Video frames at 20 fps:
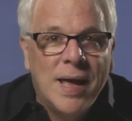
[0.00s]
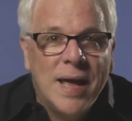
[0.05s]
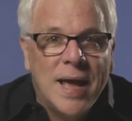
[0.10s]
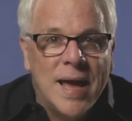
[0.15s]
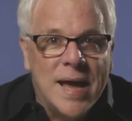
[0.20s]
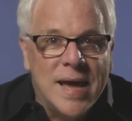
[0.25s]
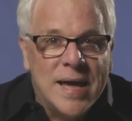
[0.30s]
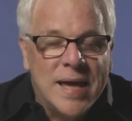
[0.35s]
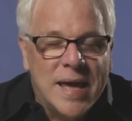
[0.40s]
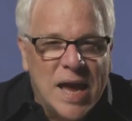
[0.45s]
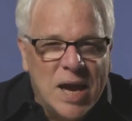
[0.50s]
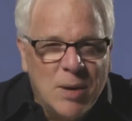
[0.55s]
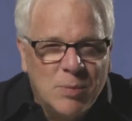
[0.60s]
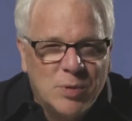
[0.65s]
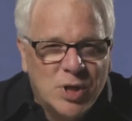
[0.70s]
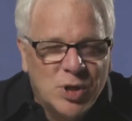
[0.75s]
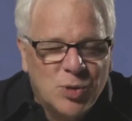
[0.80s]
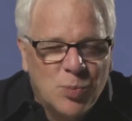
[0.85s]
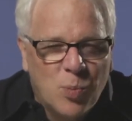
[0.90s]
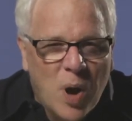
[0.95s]
He
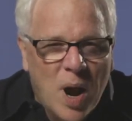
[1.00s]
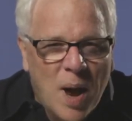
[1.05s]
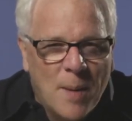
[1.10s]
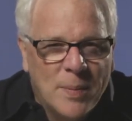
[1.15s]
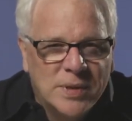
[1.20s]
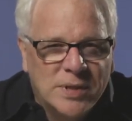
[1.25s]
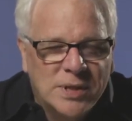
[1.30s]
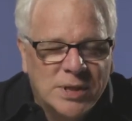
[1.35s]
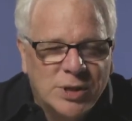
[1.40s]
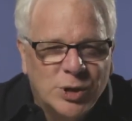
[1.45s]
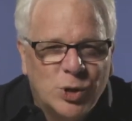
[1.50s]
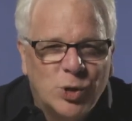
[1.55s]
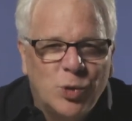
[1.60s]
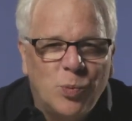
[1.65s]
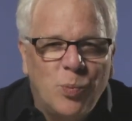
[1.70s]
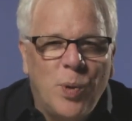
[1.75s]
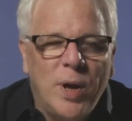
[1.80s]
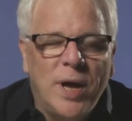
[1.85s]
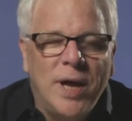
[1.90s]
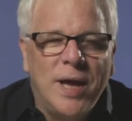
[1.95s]
keeps his promises to
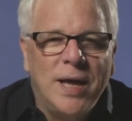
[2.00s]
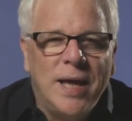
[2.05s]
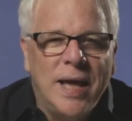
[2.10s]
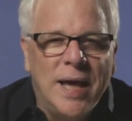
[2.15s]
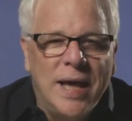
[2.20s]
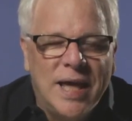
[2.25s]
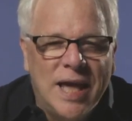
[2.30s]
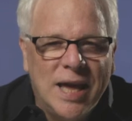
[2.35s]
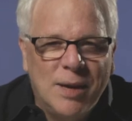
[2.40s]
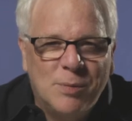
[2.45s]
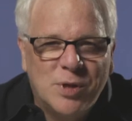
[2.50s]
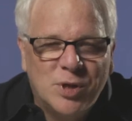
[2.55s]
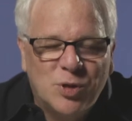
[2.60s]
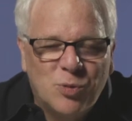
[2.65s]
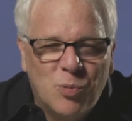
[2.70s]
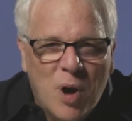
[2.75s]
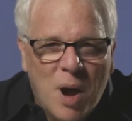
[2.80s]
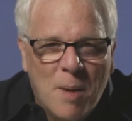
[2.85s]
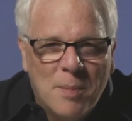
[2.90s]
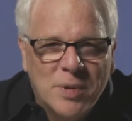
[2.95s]
me. He keeps his
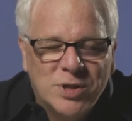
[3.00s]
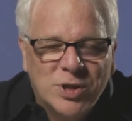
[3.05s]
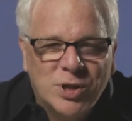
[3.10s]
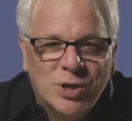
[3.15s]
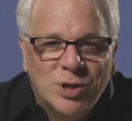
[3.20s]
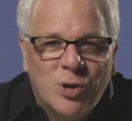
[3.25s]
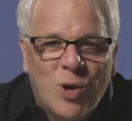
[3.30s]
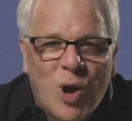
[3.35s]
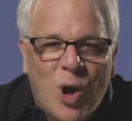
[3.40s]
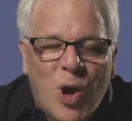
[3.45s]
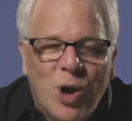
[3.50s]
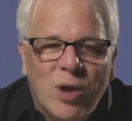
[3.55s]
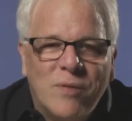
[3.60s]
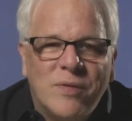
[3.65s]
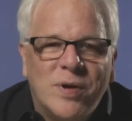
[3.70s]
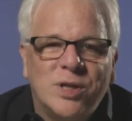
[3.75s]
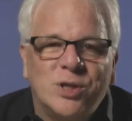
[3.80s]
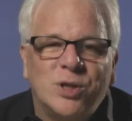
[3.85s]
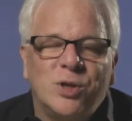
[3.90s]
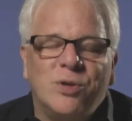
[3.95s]
promises to all of
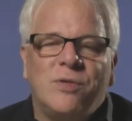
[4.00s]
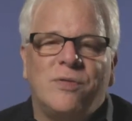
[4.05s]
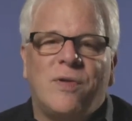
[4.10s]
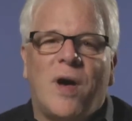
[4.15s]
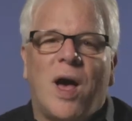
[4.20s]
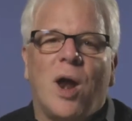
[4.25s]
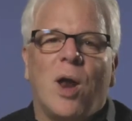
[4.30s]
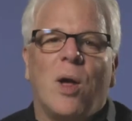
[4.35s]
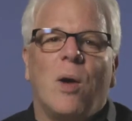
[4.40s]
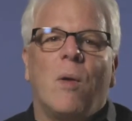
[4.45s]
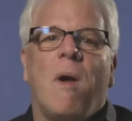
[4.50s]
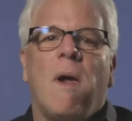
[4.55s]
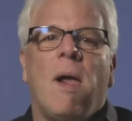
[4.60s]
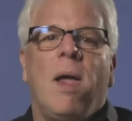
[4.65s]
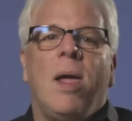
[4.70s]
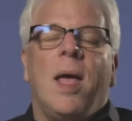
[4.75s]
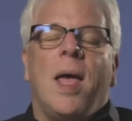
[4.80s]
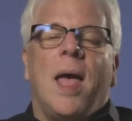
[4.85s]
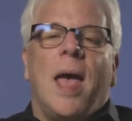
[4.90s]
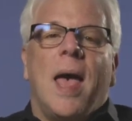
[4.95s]
us who follow,
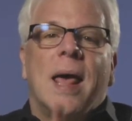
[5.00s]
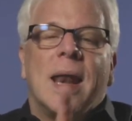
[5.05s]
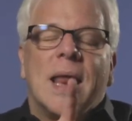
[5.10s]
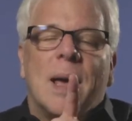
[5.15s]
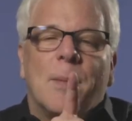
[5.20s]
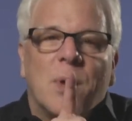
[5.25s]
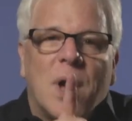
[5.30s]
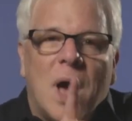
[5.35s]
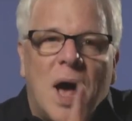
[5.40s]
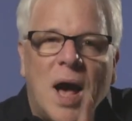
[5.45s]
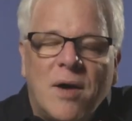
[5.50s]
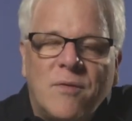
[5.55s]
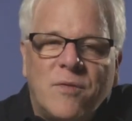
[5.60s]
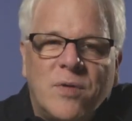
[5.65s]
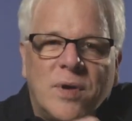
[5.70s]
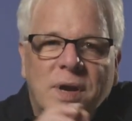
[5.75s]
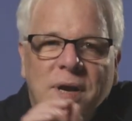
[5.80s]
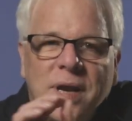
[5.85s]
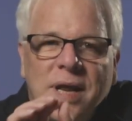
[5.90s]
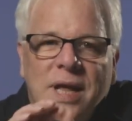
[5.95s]
and I'm
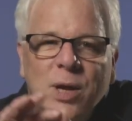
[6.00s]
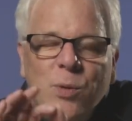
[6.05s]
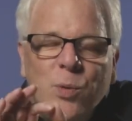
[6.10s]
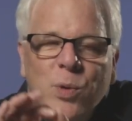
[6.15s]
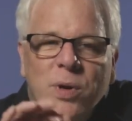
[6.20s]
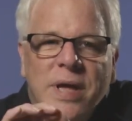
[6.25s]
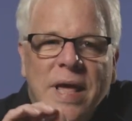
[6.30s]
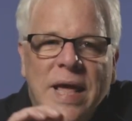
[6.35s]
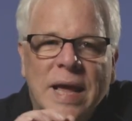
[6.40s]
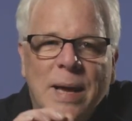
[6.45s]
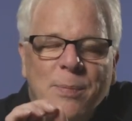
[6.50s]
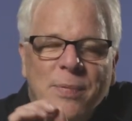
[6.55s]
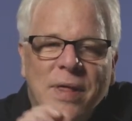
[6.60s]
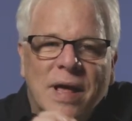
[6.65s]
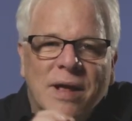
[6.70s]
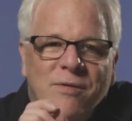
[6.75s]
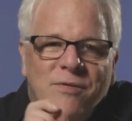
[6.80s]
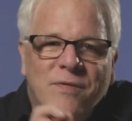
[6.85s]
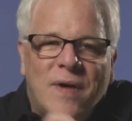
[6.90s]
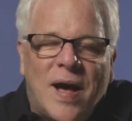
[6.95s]
confident he will keep
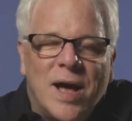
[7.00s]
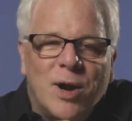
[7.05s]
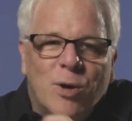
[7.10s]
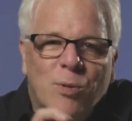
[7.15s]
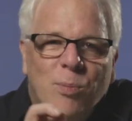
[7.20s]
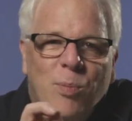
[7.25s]
that final